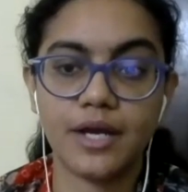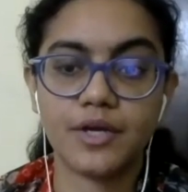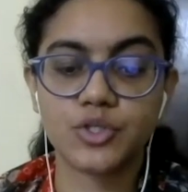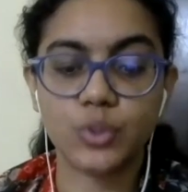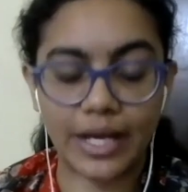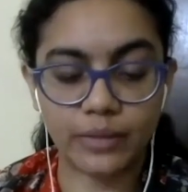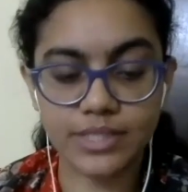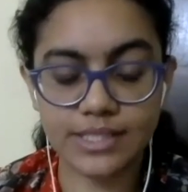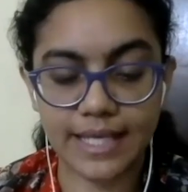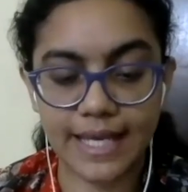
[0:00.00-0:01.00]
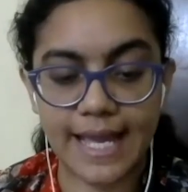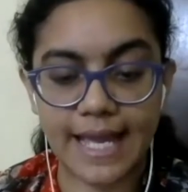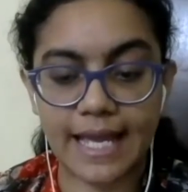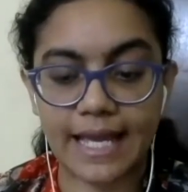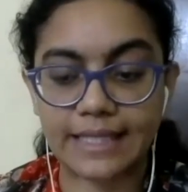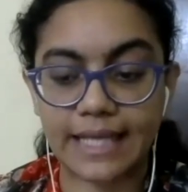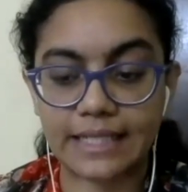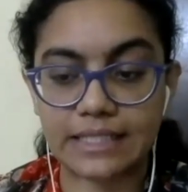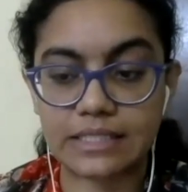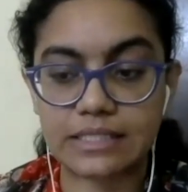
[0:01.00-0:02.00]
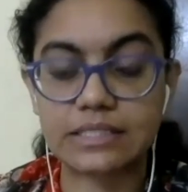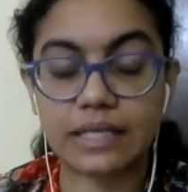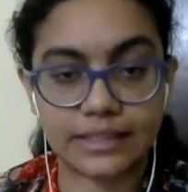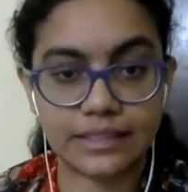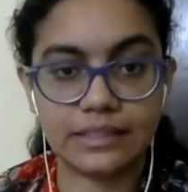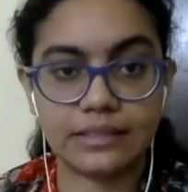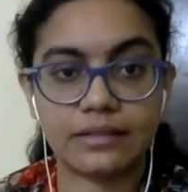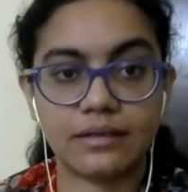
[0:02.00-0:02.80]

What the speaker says: So I would say that study